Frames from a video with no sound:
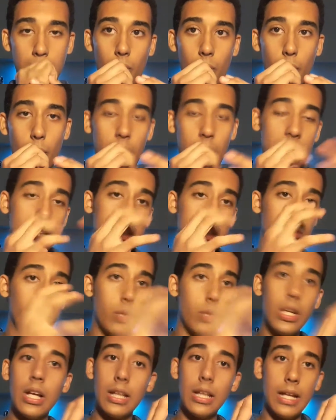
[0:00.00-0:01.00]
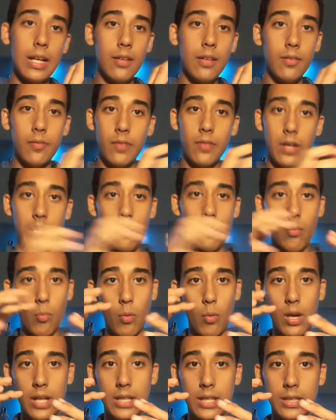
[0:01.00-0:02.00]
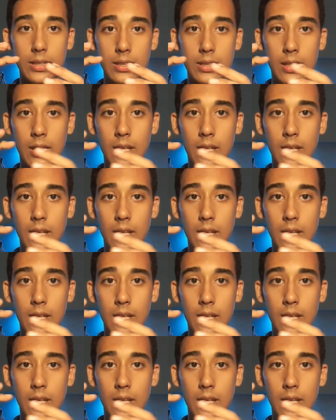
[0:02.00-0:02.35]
what is in real life and what is